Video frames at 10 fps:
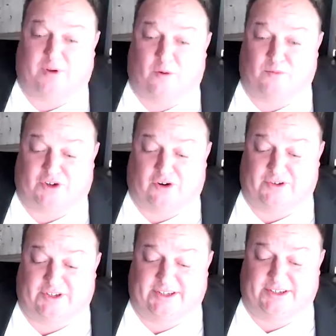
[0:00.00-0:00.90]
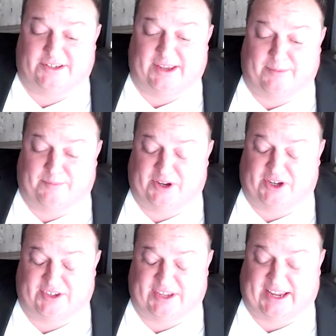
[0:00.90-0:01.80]
home services, and
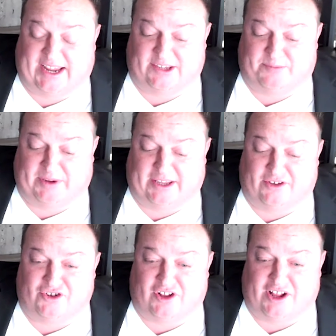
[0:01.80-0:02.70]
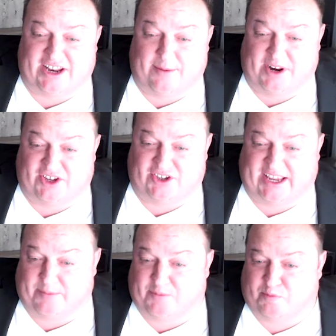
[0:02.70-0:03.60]
because they can't speak English a lot of time, and they
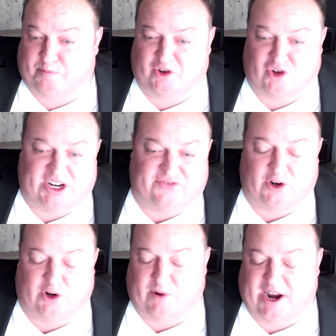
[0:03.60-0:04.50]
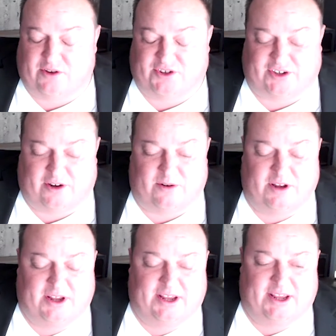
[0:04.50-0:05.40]
get transferred around. So
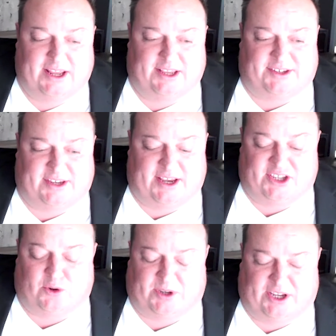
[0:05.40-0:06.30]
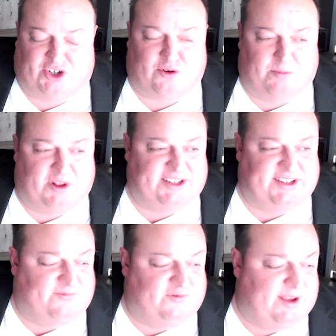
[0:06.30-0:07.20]
it's an extreme
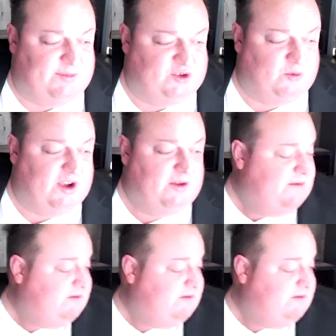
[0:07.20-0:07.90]
blessing for them as well.